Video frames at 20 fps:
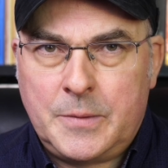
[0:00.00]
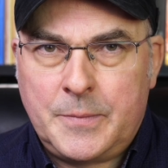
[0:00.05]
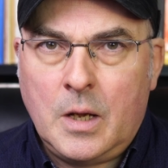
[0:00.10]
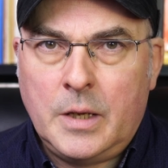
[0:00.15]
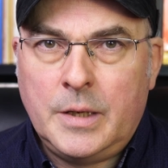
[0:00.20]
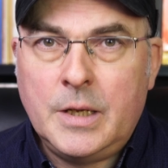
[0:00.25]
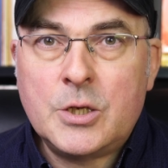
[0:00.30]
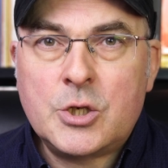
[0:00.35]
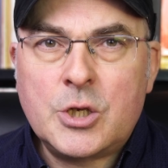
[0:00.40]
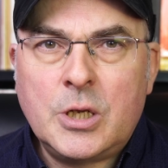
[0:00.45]

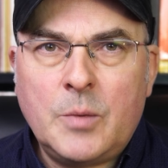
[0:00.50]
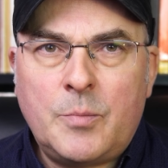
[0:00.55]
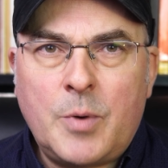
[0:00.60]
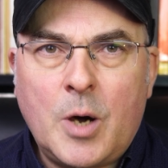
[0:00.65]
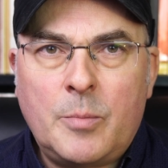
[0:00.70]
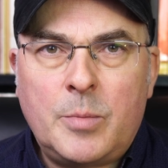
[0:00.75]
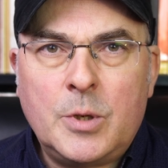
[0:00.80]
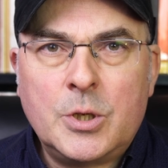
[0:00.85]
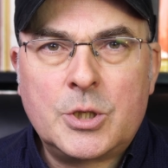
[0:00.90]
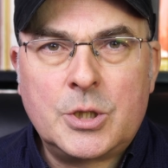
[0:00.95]
Initially
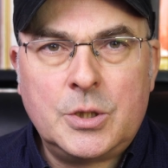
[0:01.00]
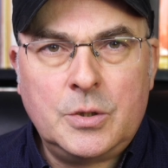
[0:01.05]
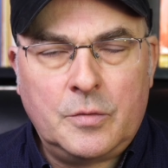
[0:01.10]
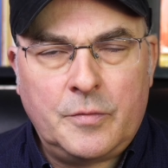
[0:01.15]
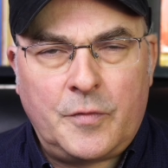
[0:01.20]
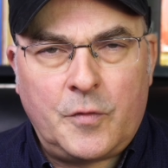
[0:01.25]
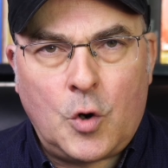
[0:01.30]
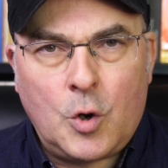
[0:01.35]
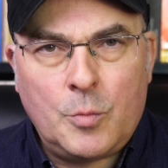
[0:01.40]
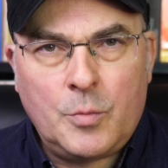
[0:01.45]
published in the
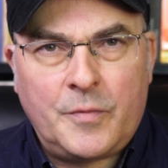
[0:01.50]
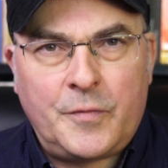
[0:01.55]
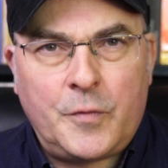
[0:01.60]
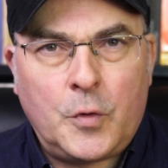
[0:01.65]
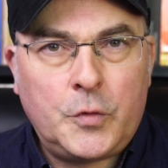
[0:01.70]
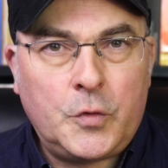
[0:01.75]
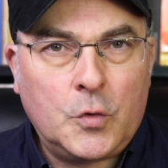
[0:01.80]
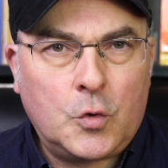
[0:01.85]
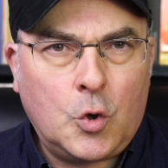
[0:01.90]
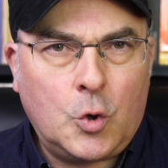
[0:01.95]
form of
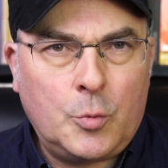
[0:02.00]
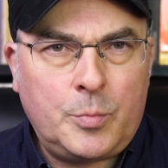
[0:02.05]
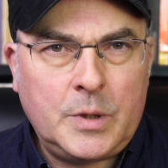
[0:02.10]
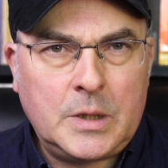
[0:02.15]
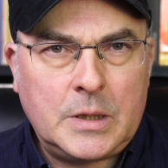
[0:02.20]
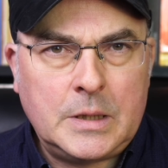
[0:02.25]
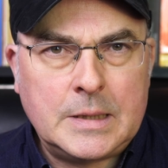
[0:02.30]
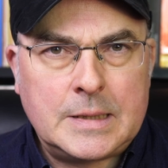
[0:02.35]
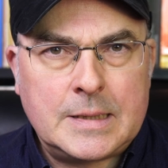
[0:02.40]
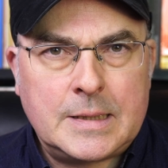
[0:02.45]

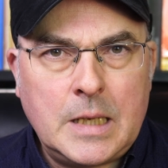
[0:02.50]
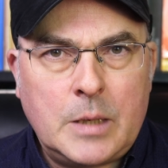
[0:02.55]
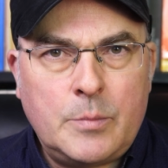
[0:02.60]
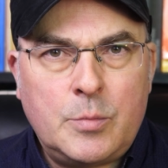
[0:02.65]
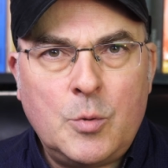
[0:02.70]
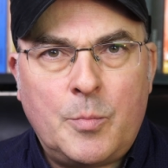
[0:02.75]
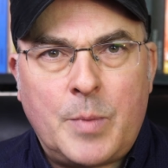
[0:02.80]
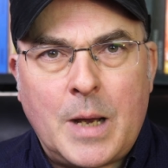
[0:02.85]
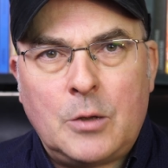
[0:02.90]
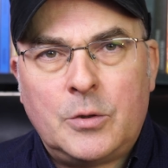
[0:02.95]
photocopied and
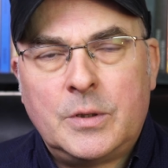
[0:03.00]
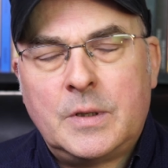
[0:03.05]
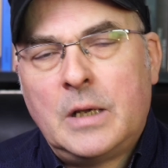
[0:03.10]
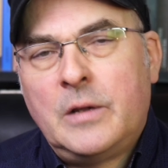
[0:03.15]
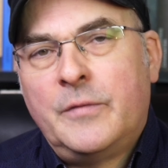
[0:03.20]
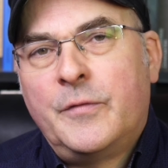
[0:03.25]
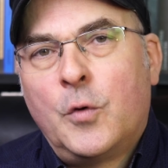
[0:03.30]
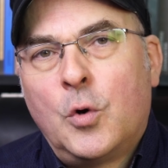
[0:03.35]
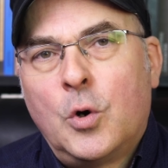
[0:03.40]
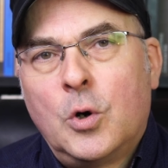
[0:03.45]
staple-bound
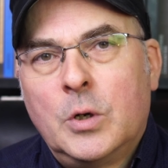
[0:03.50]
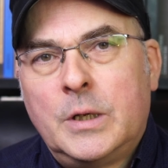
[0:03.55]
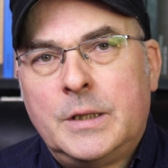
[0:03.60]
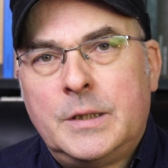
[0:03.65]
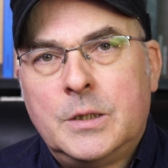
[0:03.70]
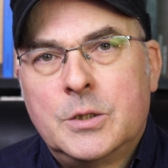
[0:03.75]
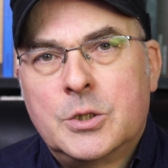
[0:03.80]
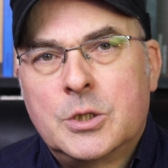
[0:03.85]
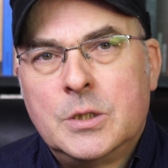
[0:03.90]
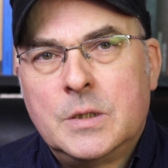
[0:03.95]
A4
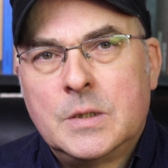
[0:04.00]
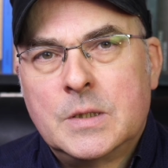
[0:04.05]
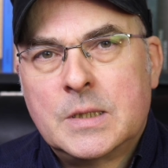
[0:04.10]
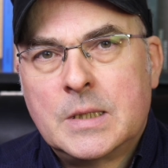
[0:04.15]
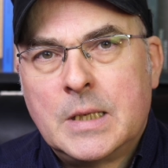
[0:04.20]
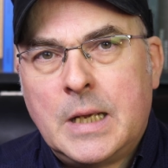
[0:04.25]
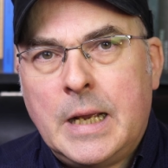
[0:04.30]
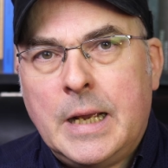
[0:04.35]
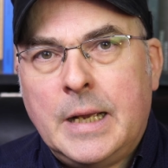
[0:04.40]
editions,